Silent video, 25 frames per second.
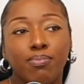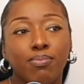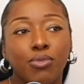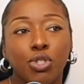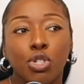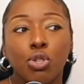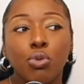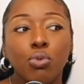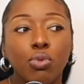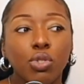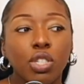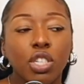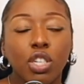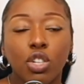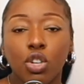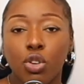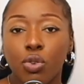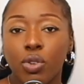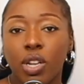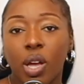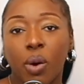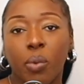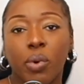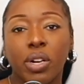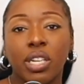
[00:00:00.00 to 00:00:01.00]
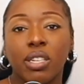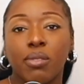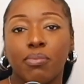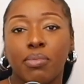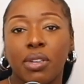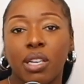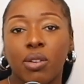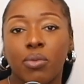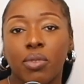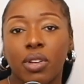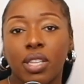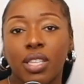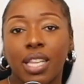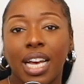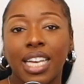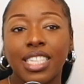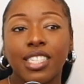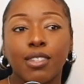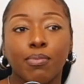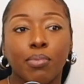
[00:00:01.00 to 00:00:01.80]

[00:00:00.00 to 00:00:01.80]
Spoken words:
choosing who they want to be with, as